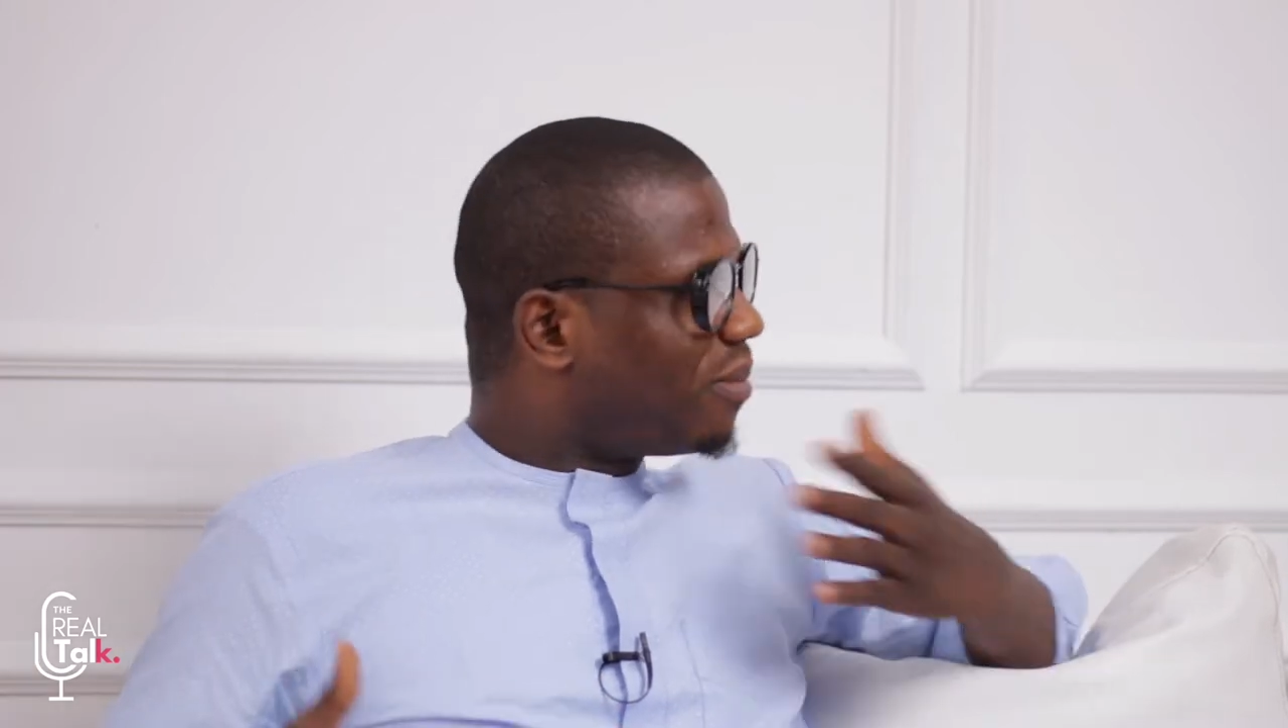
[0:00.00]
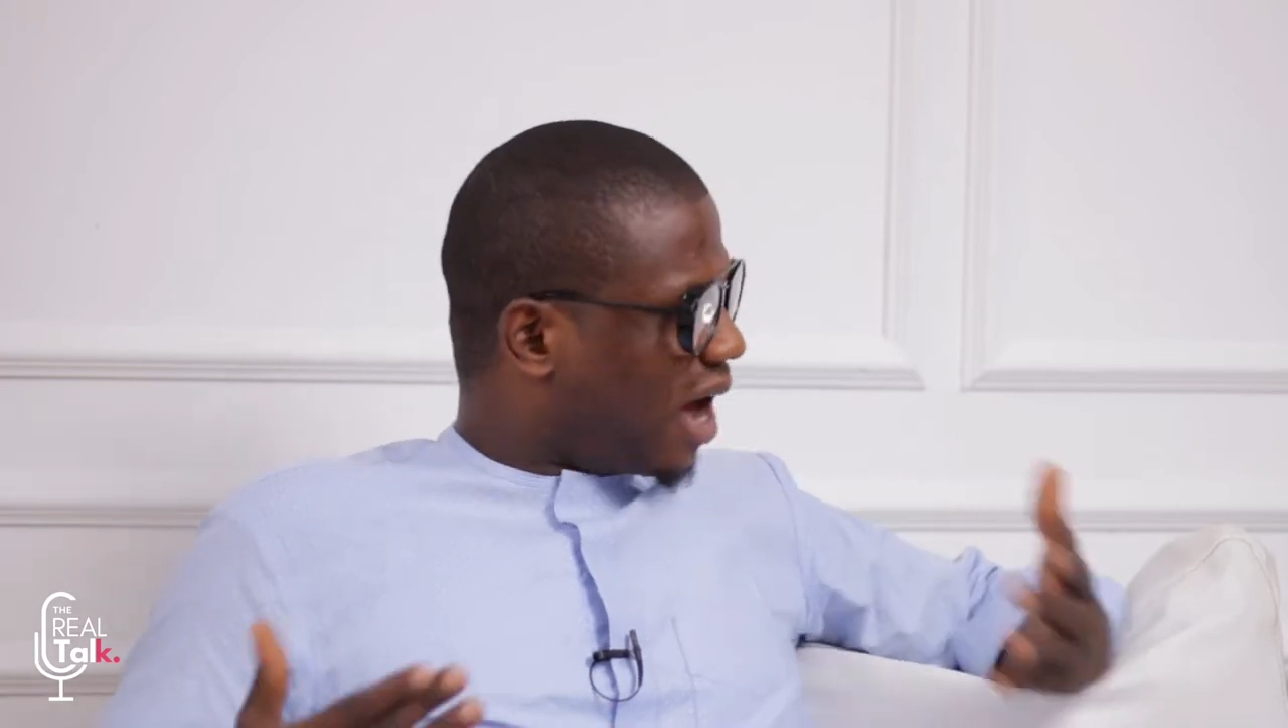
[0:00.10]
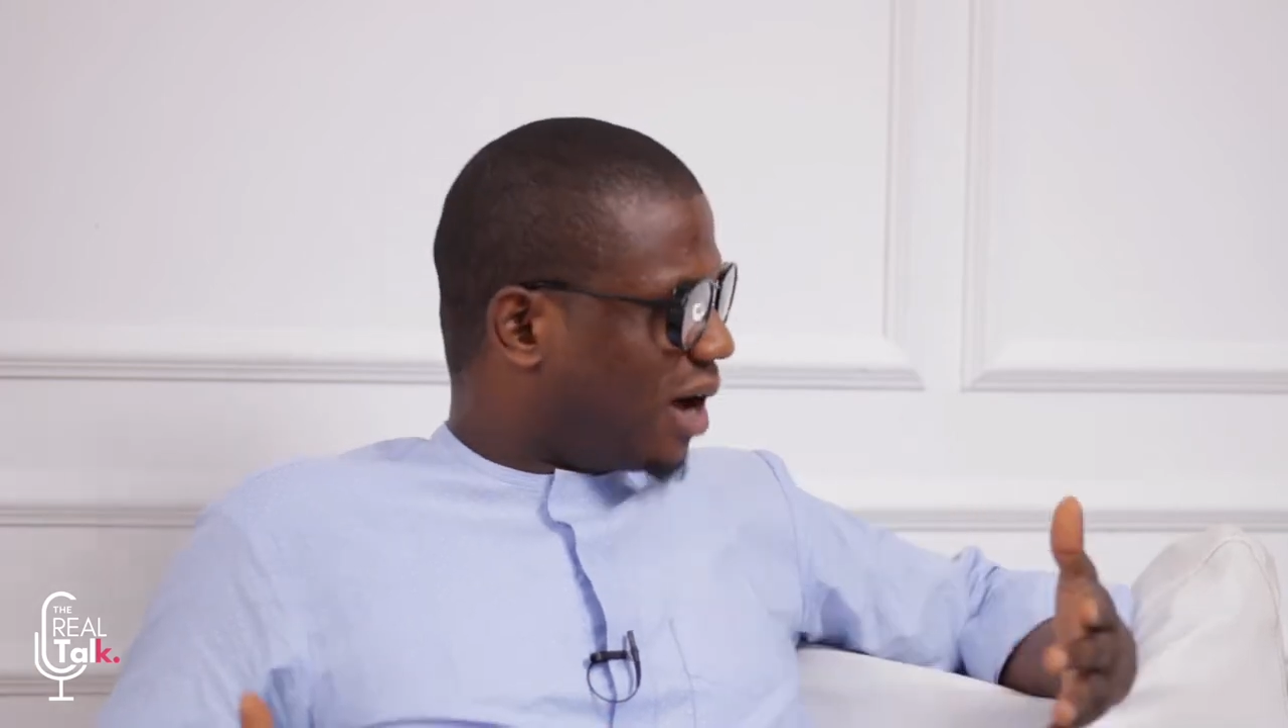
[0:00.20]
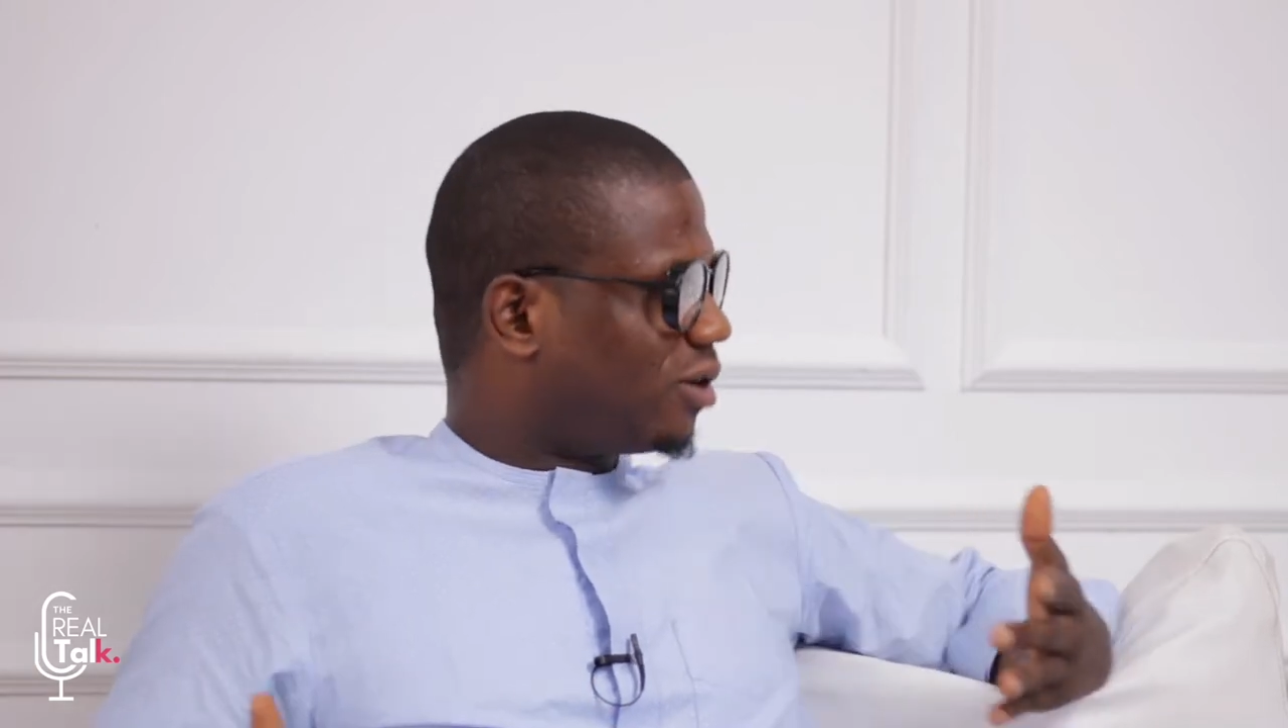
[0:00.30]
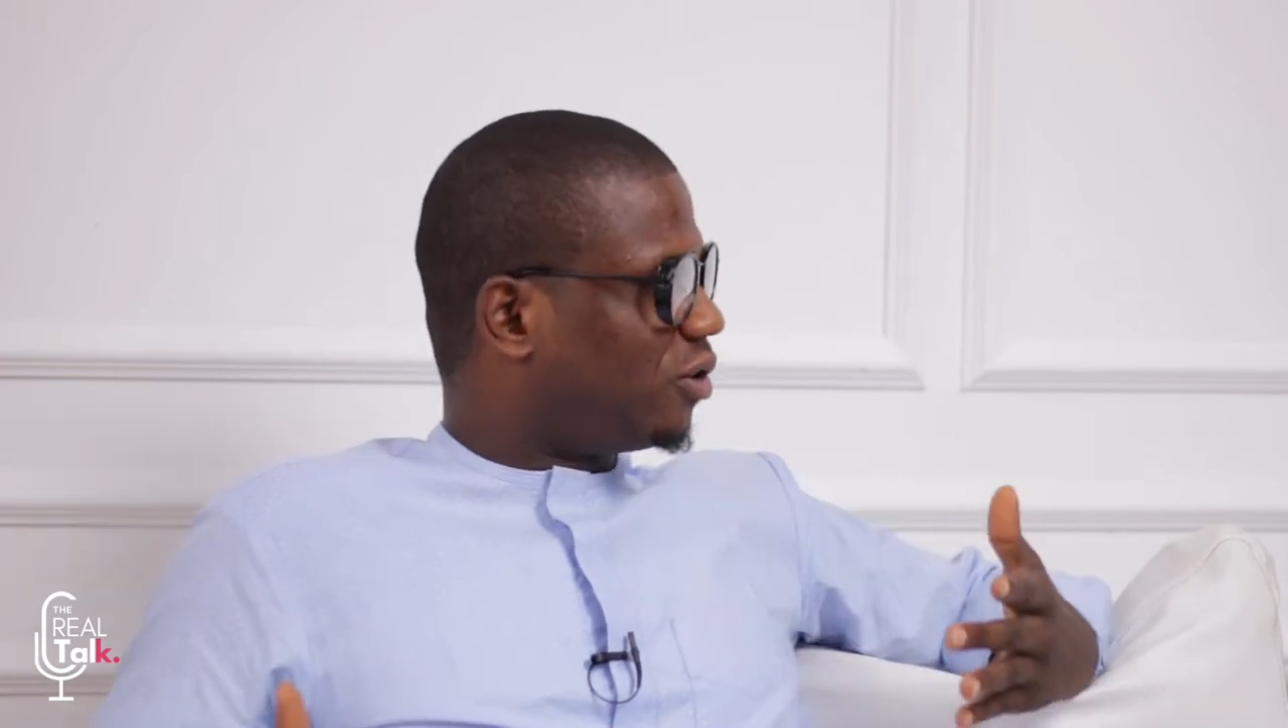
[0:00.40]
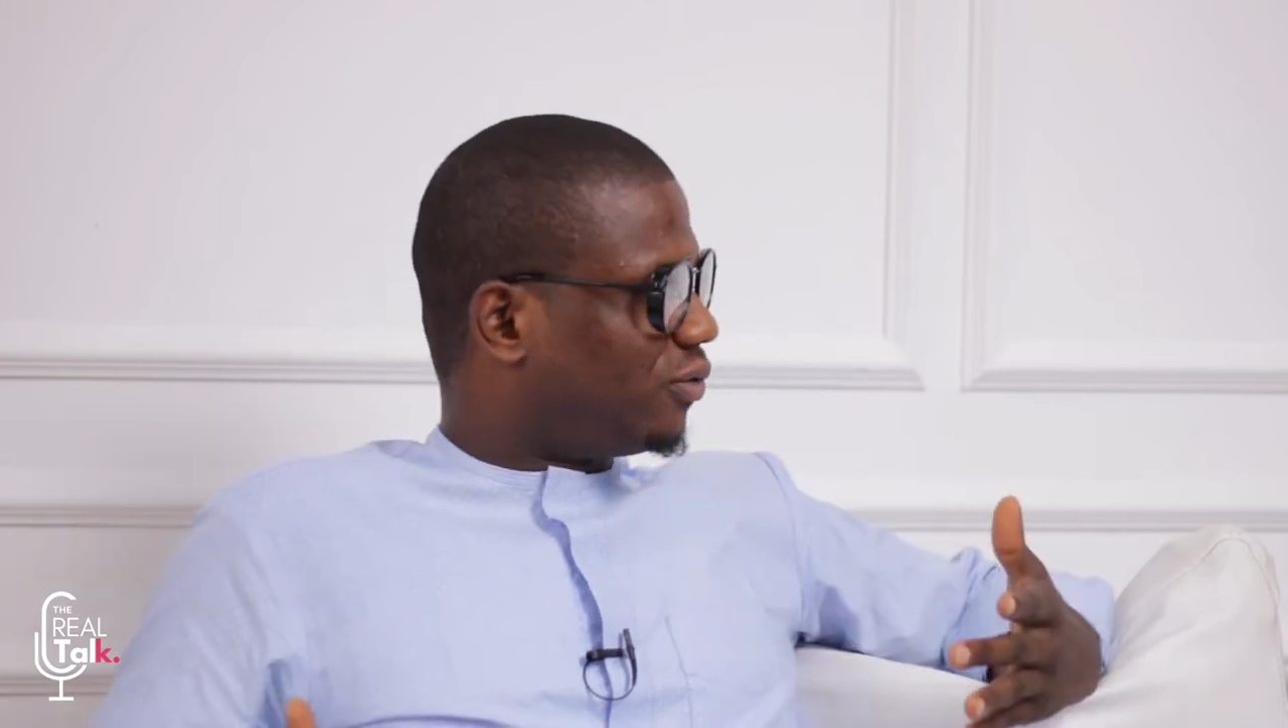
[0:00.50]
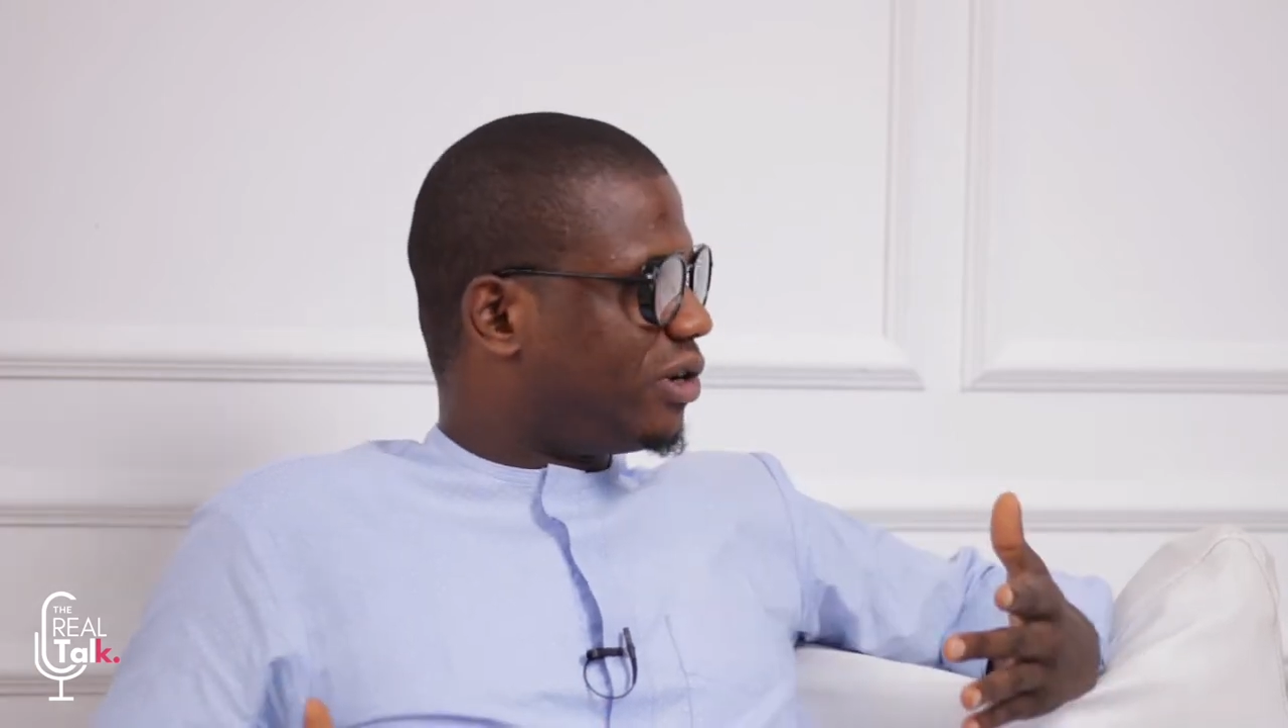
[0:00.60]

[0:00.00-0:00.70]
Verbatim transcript: from the angle